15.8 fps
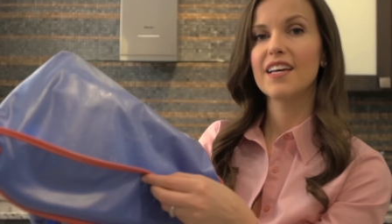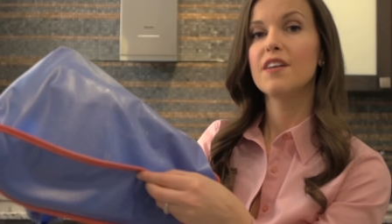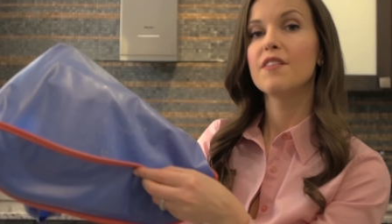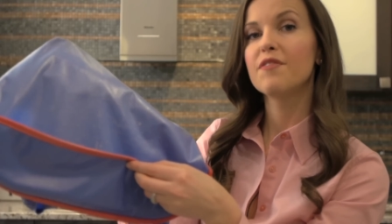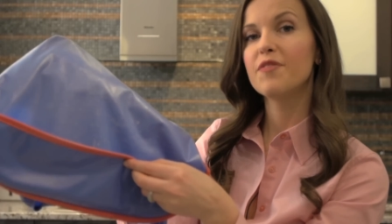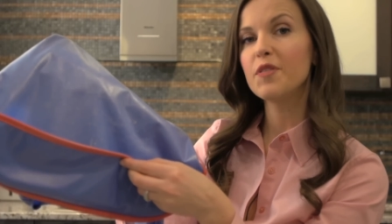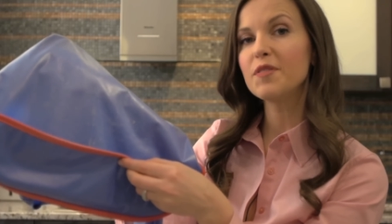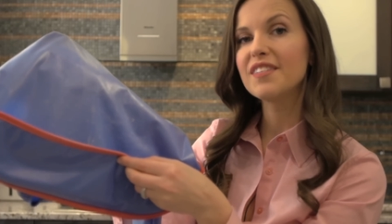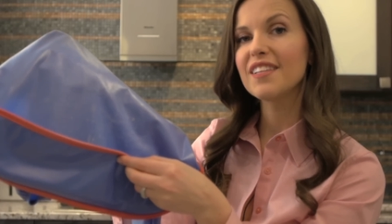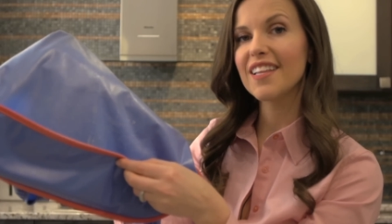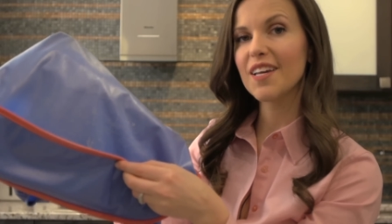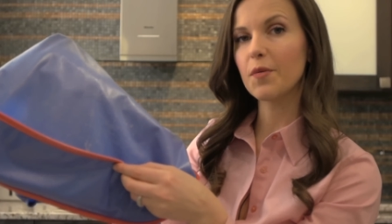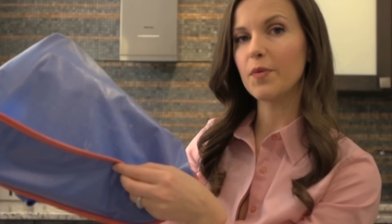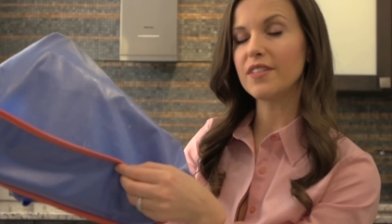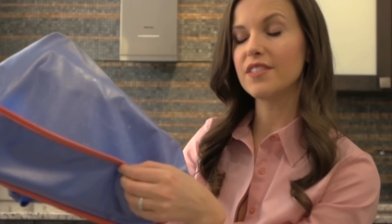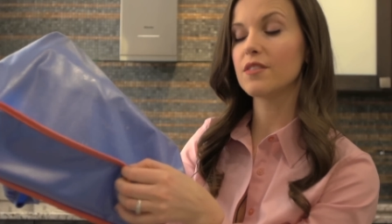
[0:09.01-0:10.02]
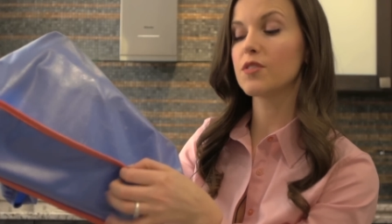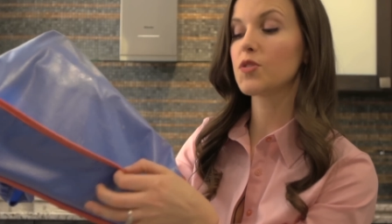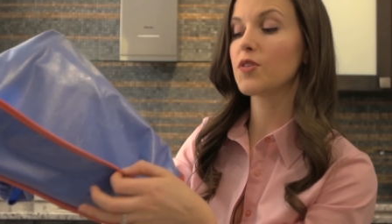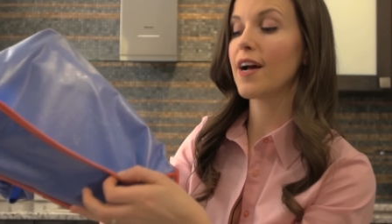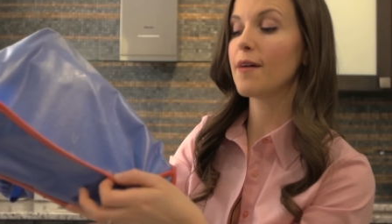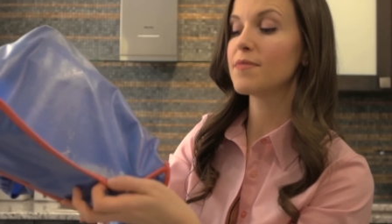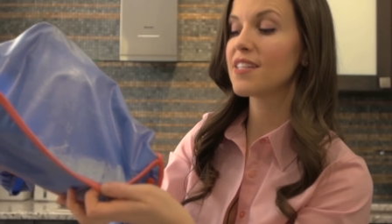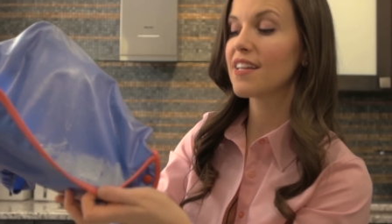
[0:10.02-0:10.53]
Foods and liquids are
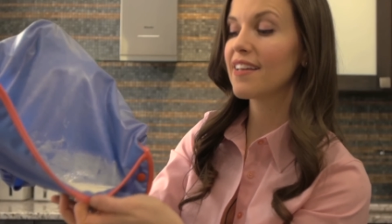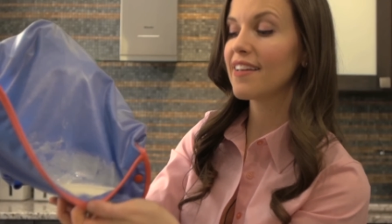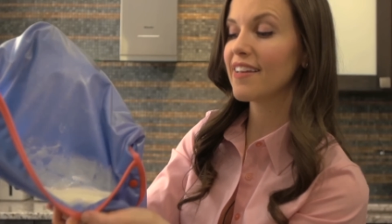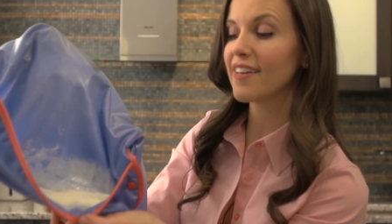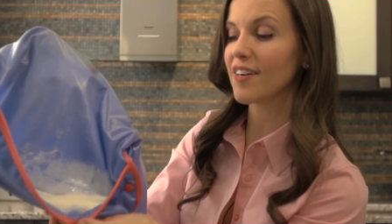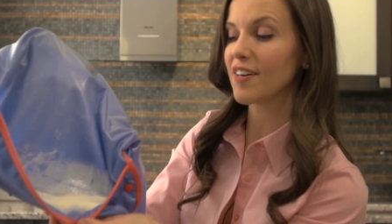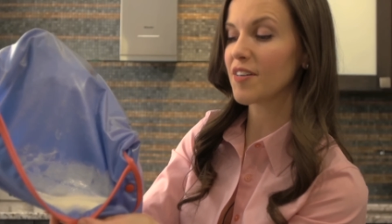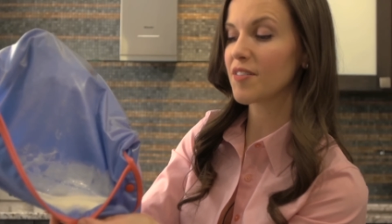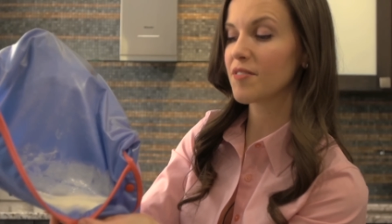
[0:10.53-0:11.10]
trapped here.